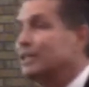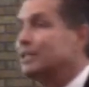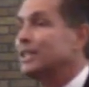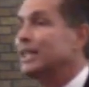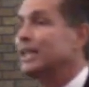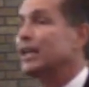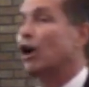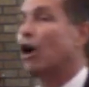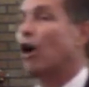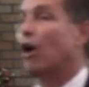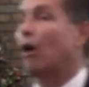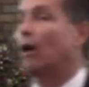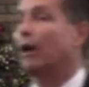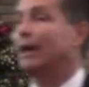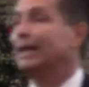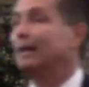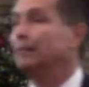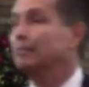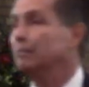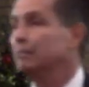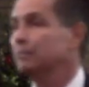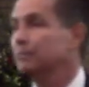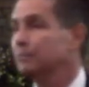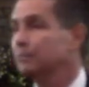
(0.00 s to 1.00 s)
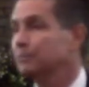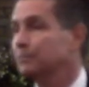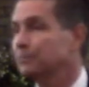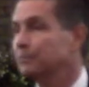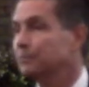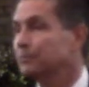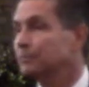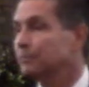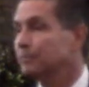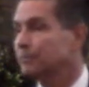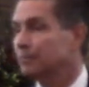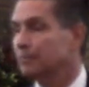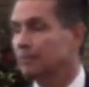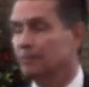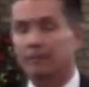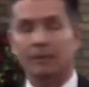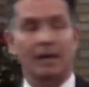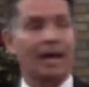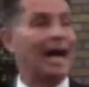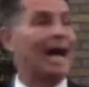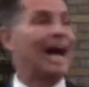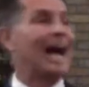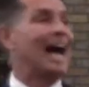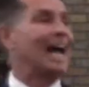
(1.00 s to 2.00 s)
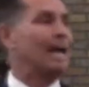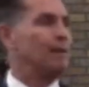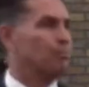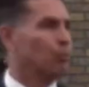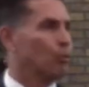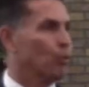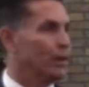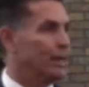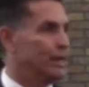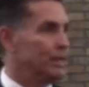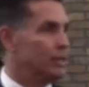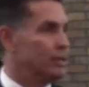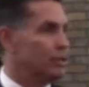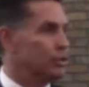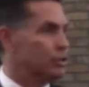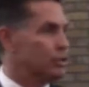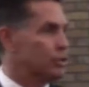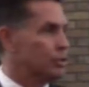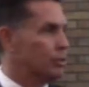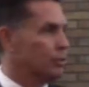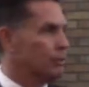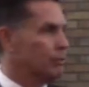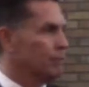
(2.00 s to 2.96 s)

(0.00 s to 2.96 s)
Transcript: he call him? A high priest.